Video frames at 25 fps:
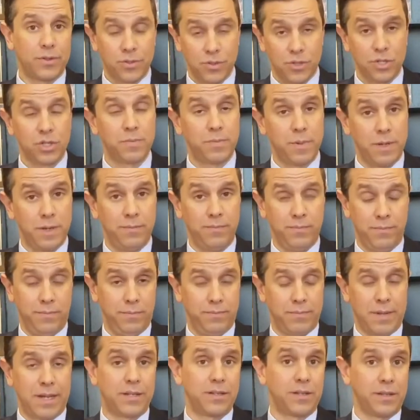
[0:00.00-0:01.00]
So just be
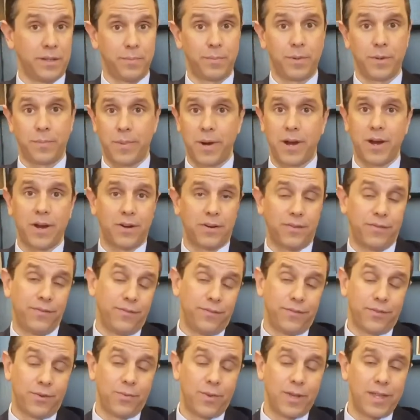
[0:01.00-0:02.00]
mentally prepared
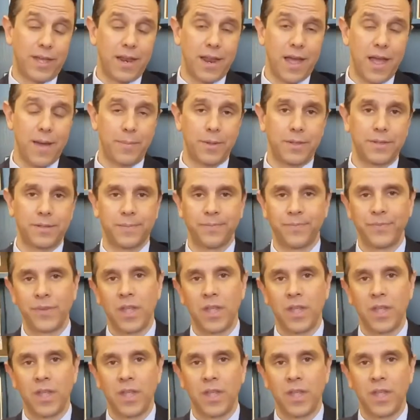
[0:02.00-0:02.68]
for when that happens.